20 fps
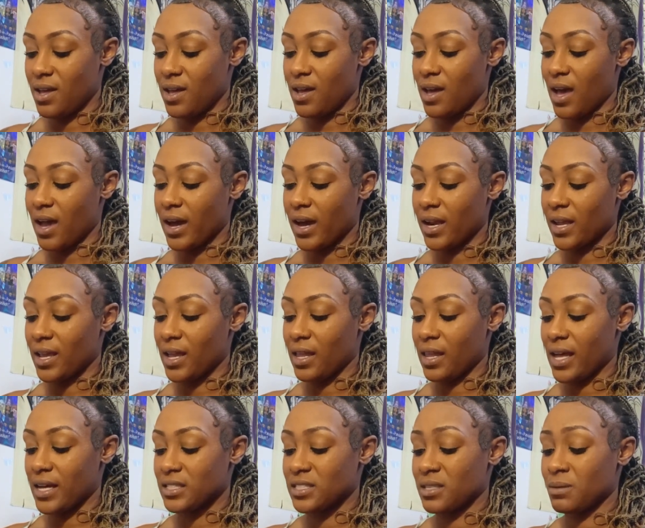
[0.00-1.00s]
I gotta get
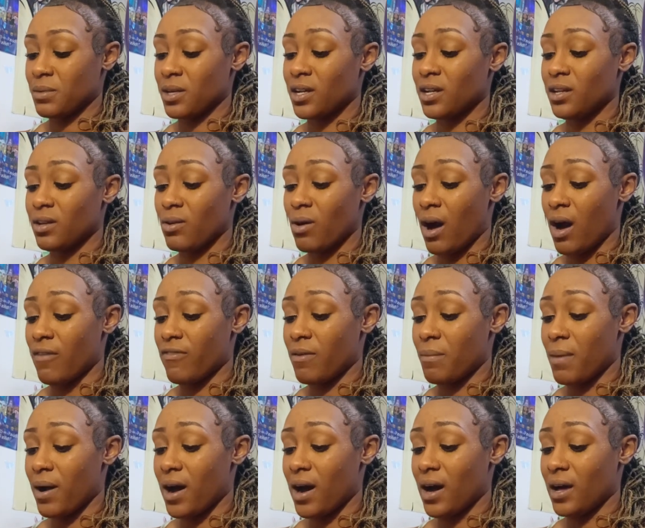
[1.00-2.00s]
like some of the glue off of
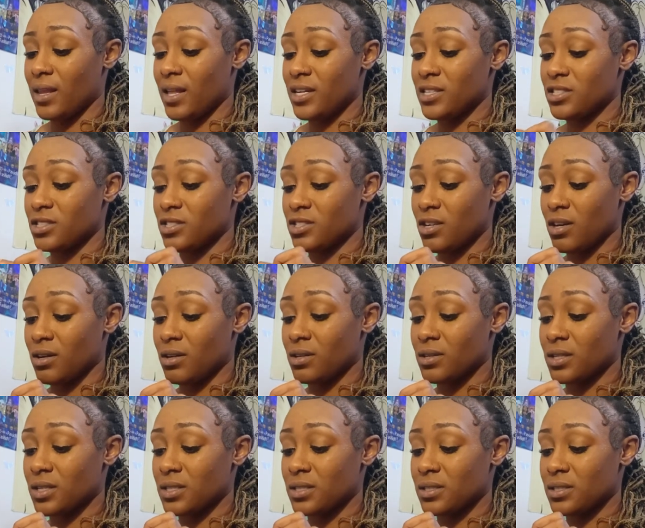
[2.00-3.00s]
my eyelashes, y'all,
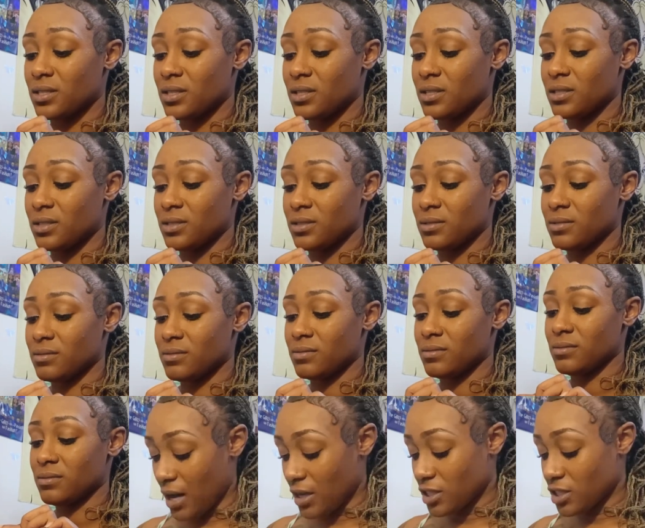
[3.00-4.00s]
because
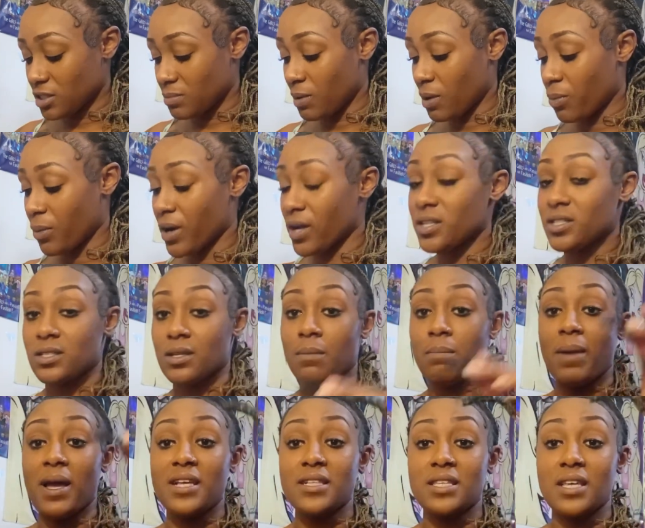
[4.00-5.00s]
I'll just be wearing some
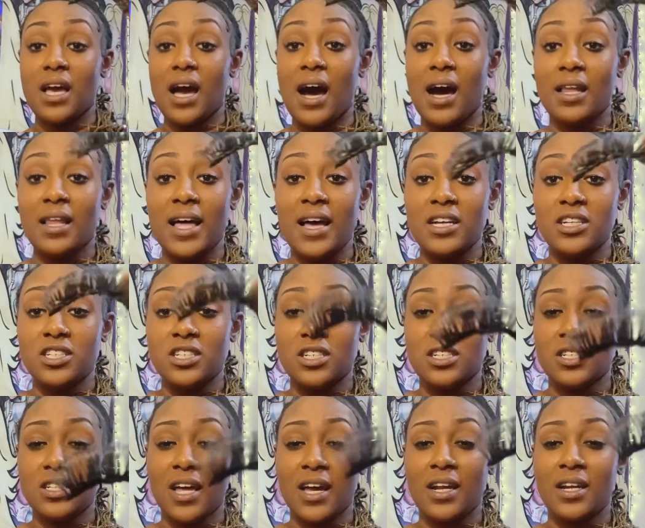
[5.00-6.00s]
basic
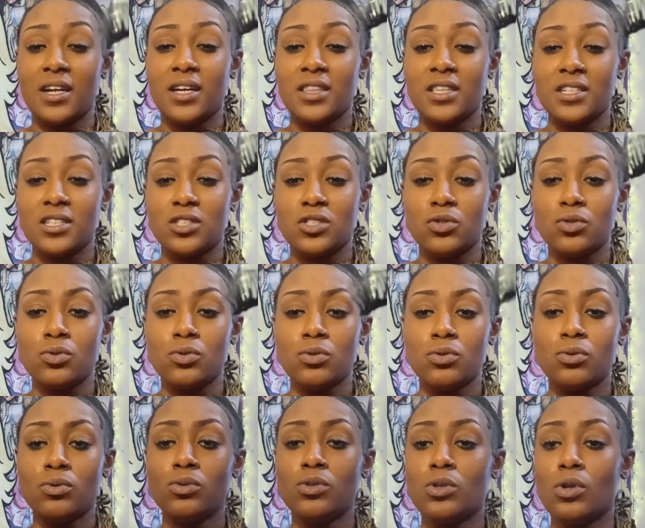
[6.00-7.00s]
eyelashes, like nothing
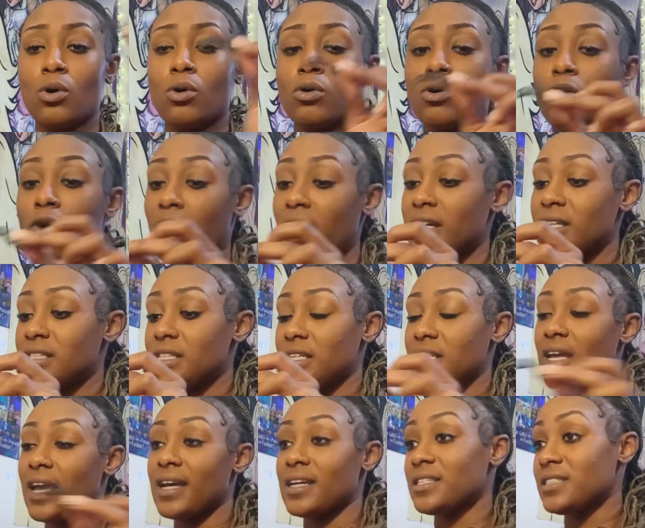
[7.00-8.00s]
too,
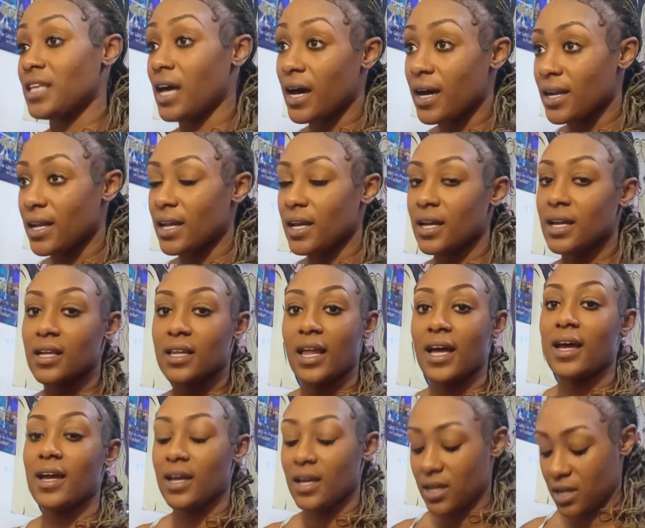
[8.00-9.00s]
crazy, exotic,
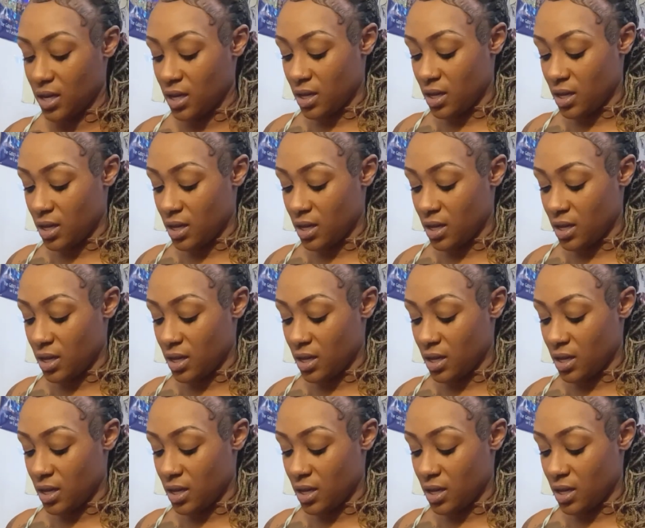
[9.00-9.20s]
like